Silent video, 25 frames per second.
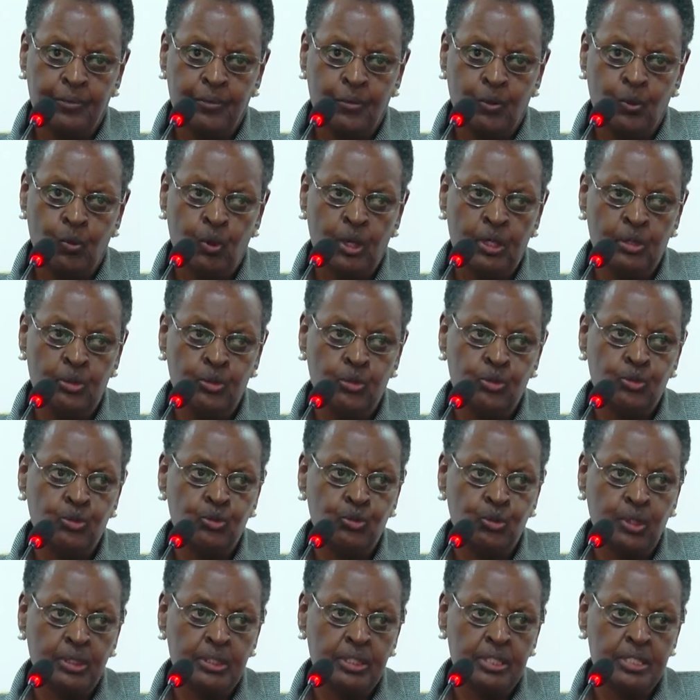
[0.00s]
Why don't
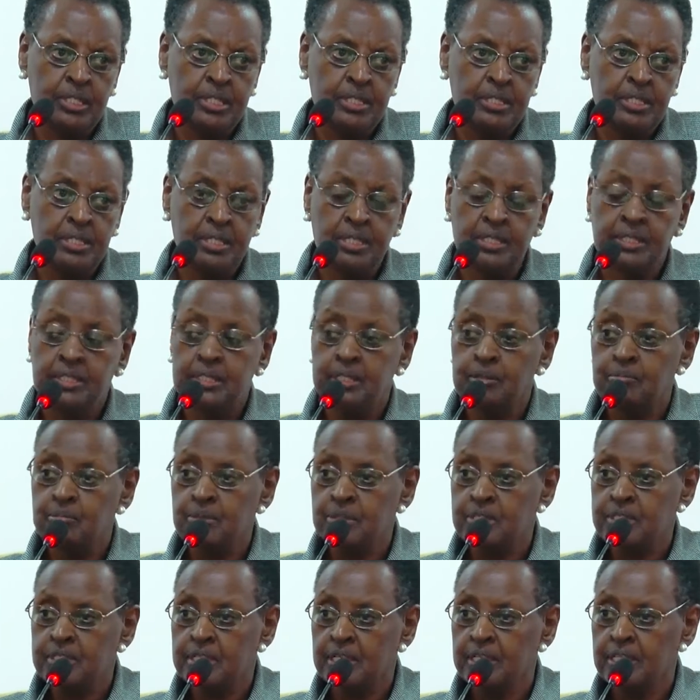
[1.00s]
you at least let them
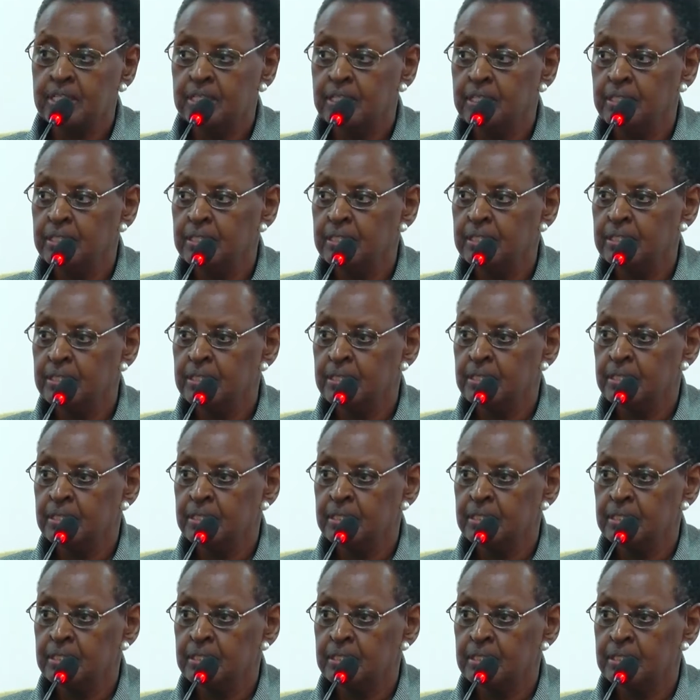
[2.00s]
stay
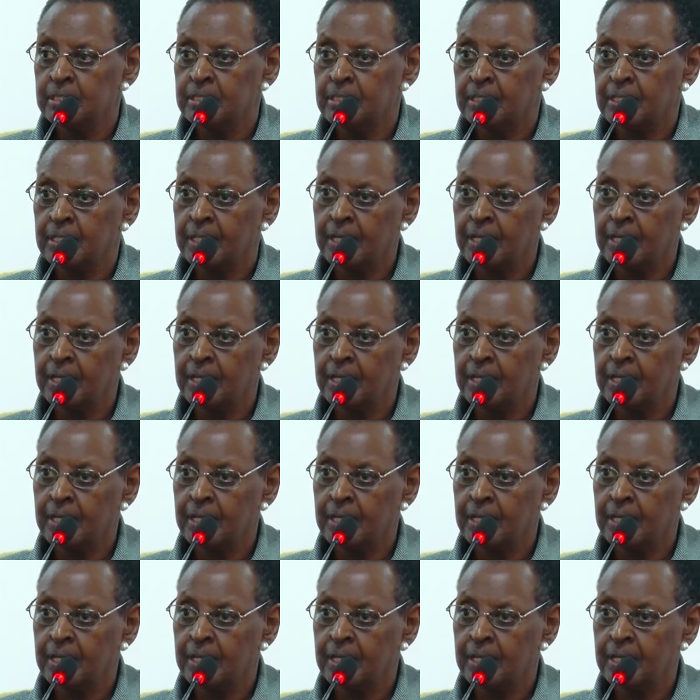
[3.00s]
in